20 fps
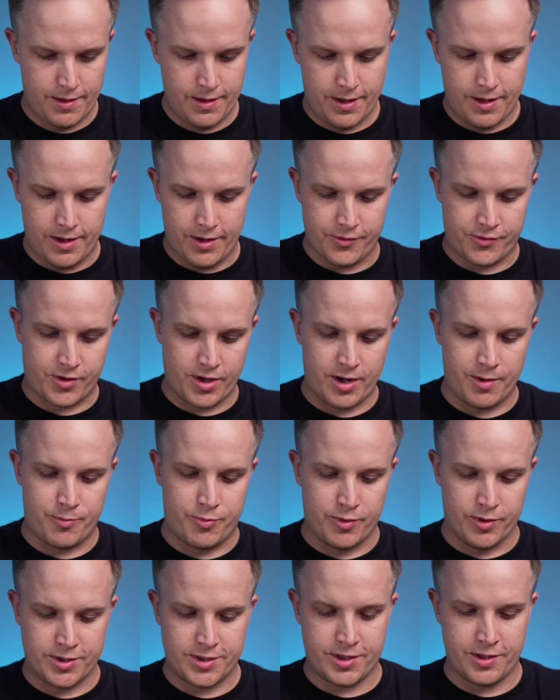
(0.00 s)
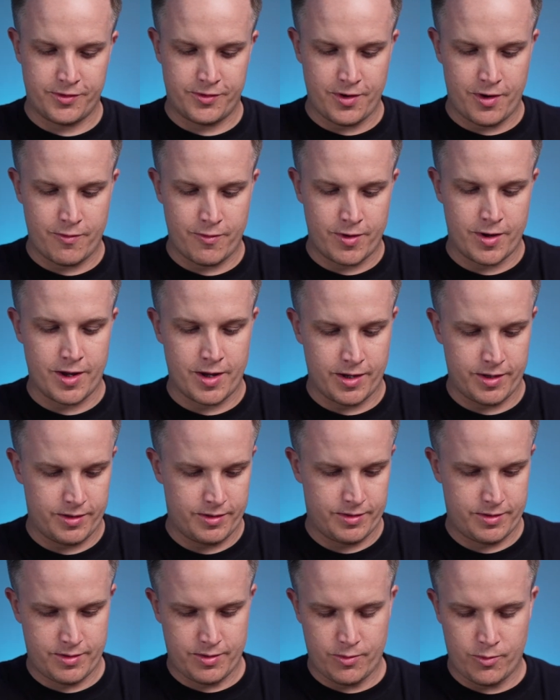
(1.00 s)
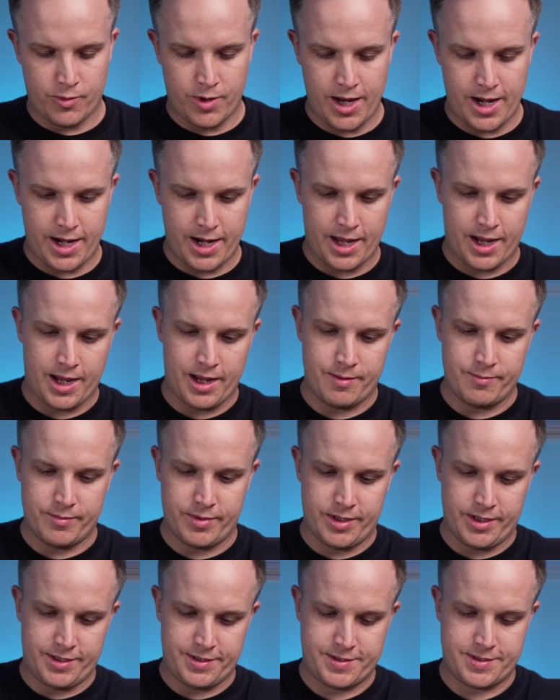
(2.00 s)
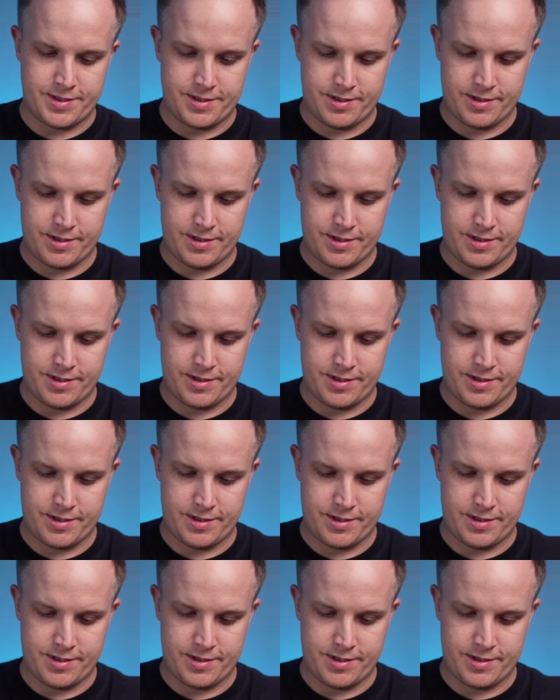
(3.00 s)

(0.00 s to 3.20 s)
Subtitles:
I was going to push this over to Whatnot, but